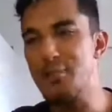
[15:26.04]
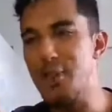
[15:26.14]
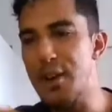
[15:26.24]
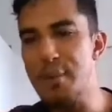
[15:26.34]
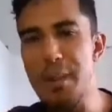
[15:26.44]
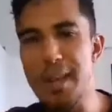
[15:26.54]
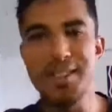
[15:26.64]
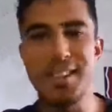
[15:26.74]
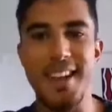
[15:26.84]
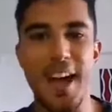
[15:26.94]
very
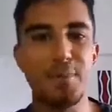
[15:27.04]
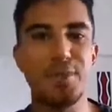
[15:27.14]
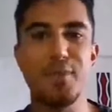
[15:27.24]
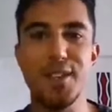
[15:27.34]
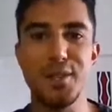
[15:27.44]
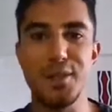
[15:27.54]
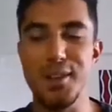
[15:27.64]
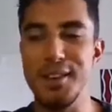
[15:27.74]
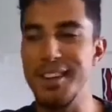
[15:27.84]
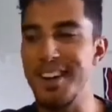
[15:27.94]
basic
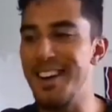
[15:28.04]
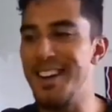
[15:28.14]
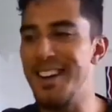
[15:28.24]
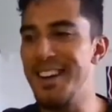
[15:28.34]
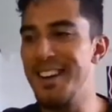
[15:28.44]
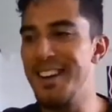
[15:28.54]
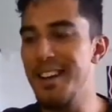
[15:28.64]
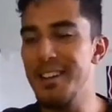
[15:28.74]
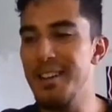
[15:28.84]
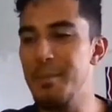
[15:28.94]
observational, a
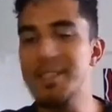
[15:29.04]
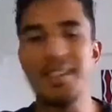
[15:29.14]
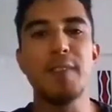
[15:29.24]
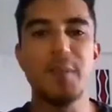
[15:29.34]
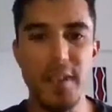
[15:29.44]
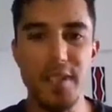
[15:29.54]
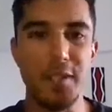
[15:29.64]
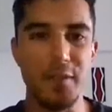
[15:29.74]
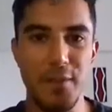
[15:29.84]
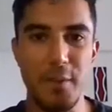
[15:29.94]
basic
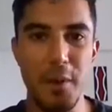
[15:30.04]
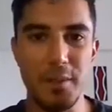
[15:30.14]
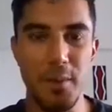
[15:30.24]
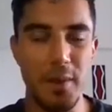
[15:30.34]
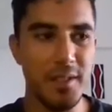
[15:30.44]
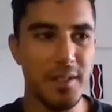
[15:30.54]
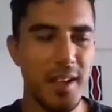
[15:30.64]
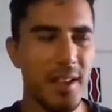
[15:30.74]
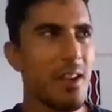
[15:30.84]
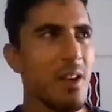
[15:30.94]
observation for most boys.
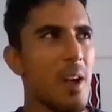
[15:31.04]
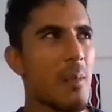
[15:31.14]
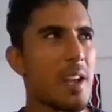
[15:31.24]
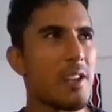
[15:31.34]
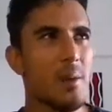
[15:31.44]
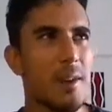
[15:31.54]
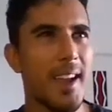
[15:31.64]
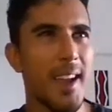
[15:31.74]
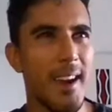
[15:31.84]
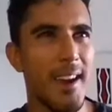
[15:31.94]
Like, oh yeah, when I don't
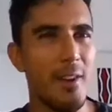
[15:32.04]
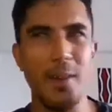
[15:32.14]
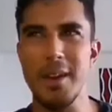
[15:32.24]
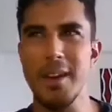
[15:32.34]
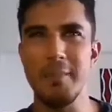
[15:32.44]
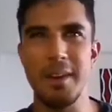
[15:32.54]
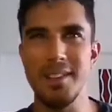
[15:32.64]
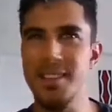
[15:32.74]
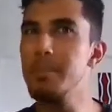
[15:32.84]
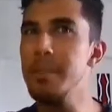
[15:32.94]
care, or like when I'm a
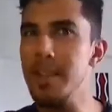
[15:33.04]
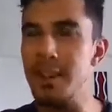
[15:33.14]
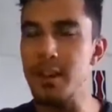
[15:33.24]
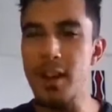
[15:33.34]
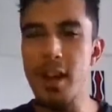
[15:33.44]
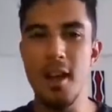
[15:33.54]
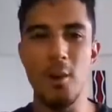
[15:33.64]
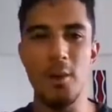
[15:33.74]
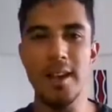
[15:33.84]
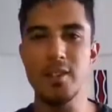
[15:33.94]
little meaner,
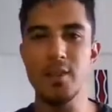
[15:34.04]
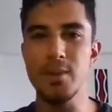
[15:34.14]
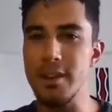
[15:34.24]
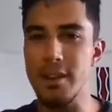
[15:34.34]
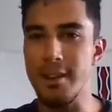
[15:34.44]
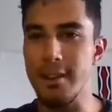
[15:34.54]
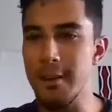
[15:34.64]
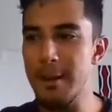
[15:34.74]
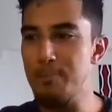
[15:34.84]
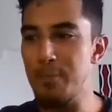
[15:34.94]
or when I treat
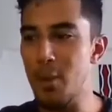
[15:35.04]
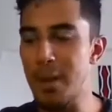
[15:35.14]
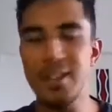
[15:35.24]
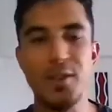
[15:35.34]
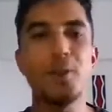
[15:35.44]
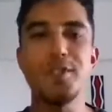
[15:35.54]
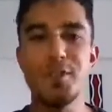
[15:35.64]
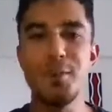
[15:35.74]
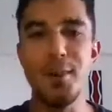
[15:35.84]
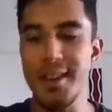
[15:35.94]
her, when I don't
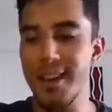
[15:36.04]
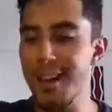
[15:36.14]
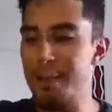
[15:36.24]
do what